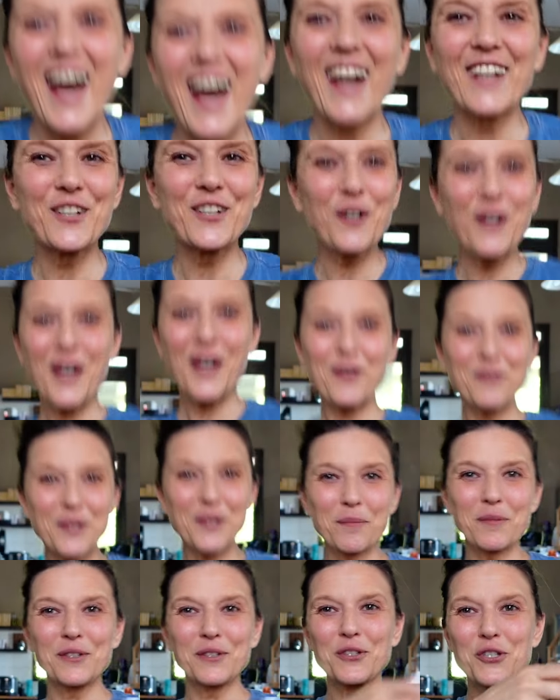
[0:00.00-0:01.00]
I don't have
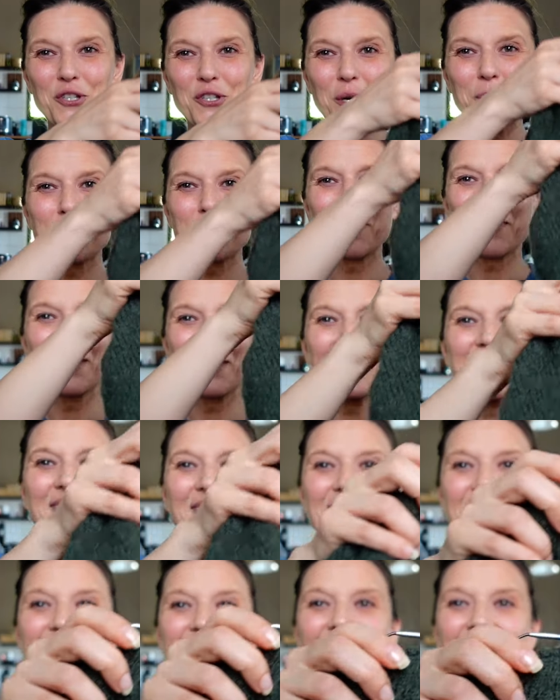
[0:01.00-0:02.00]
them in the shop yet.
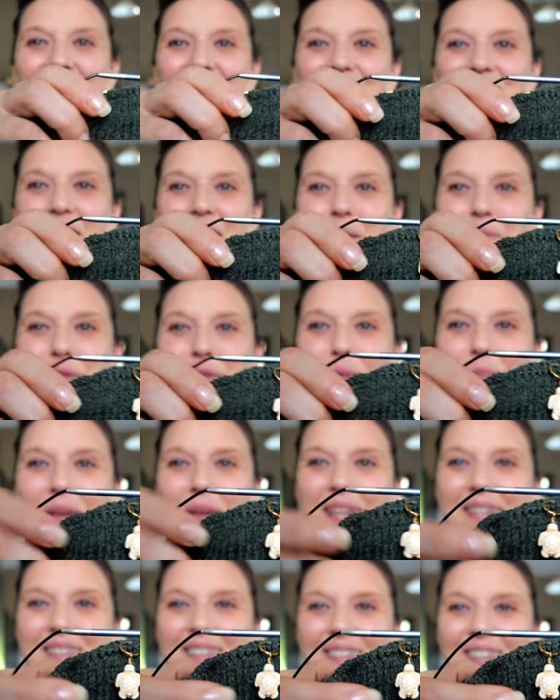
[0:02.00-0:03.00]
I didn't have time to
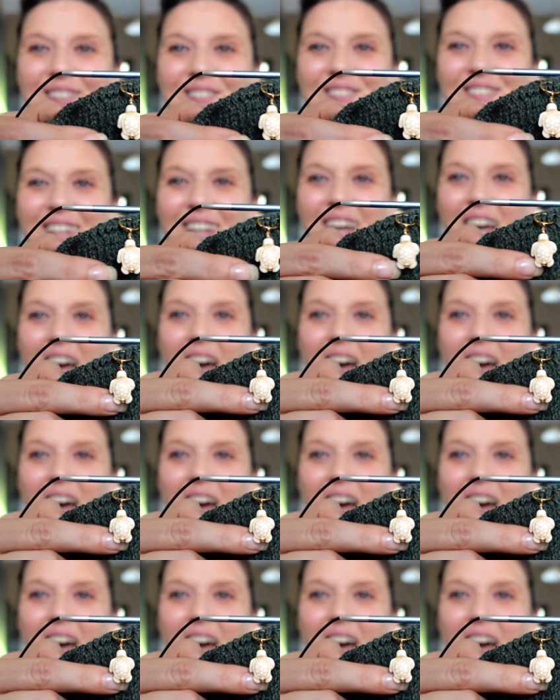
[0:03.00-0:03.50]
make them.